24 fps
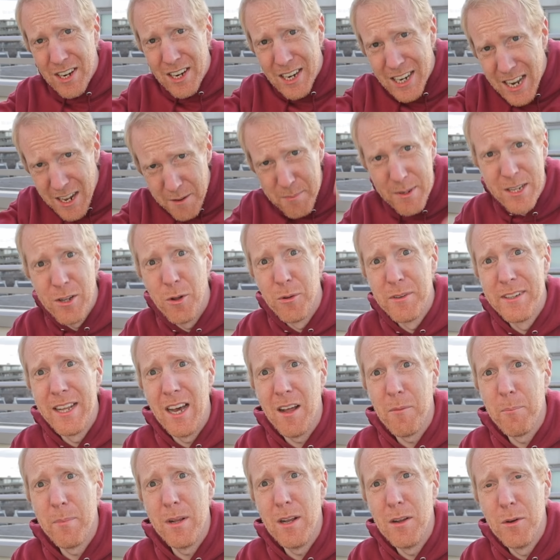Let me know
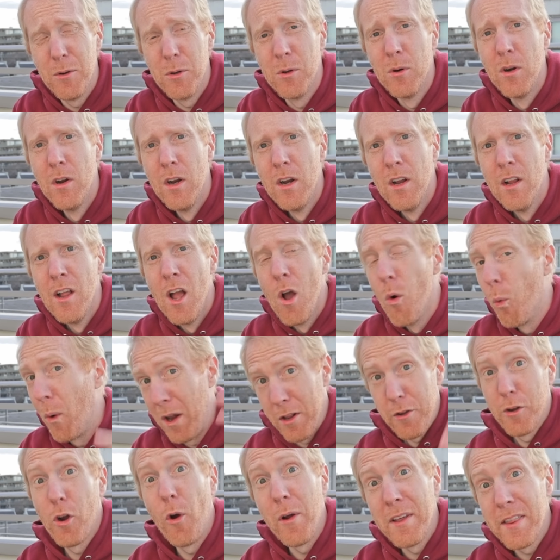down below.
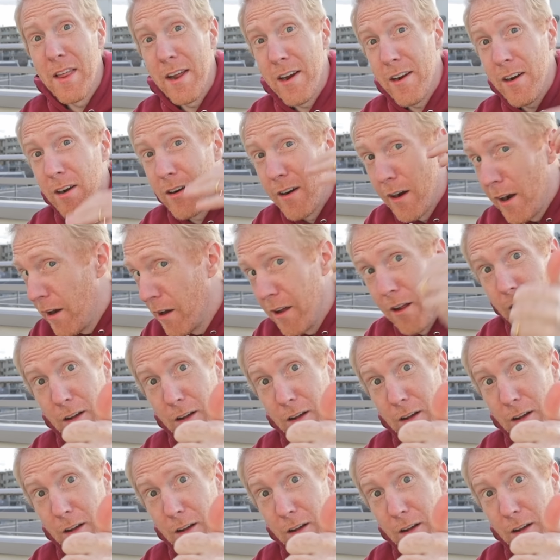While you're going there,